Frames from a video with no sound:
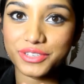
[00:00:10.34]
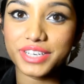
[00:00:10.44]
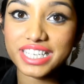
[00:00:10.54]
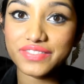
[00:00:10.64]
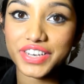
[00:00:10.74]

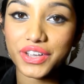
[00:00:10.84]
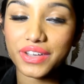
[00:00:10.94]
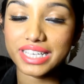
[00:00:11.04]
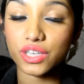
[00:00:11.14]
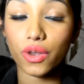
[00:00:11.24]
today's video
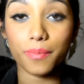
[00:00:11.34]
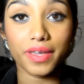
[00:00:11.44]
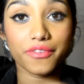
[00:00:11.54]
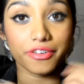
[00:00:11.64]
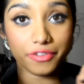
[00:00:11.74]
is going to be
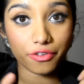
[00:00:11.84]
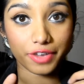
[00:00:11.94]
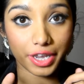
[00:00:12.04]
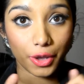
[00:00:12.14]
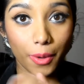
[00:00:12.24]
a review
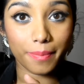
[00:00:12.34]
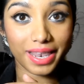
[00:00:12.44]
video